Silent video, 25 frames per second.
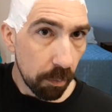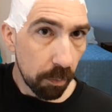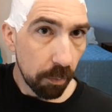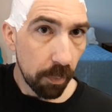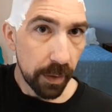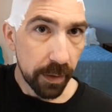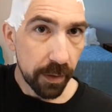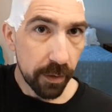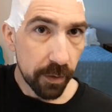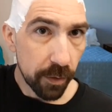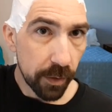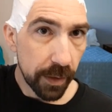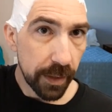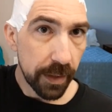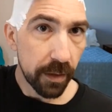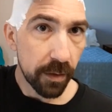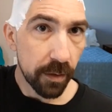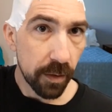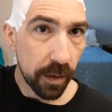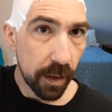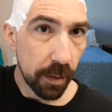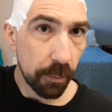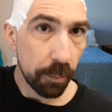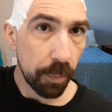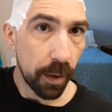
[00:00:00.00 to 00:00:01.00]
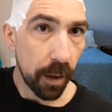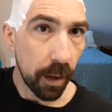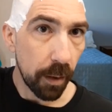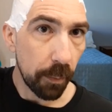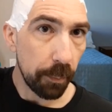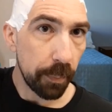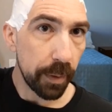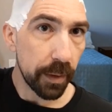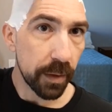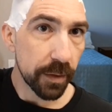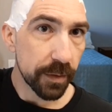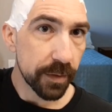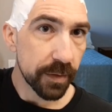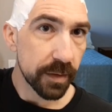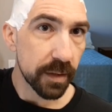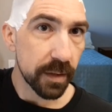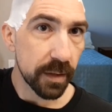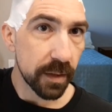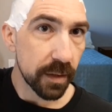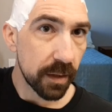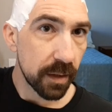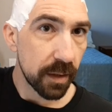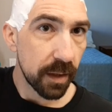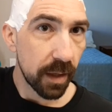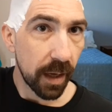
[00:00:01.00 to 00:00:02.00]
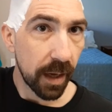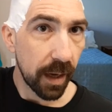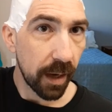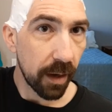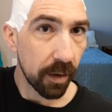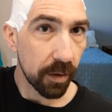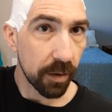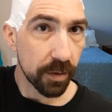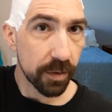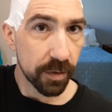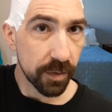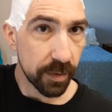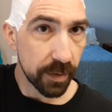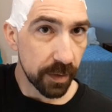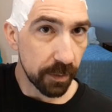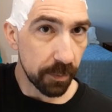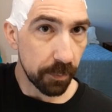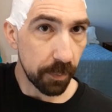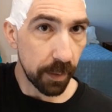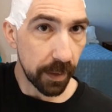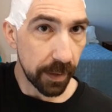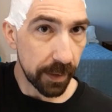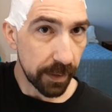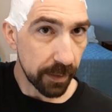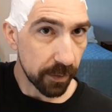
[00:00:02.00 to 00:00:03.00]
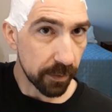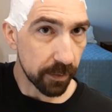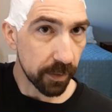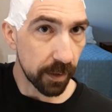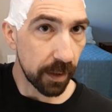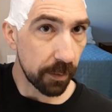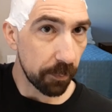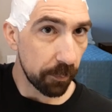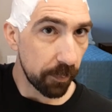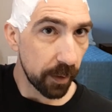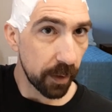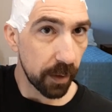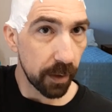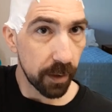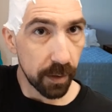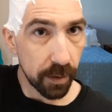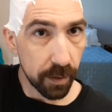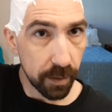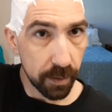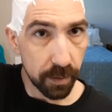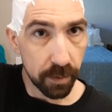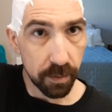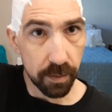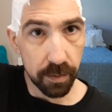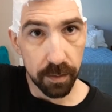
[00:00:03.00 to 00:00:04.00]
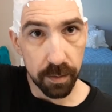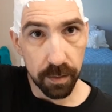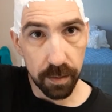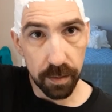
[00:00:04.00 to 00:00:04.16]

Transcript: My great-grandpa built a house that my grandpa and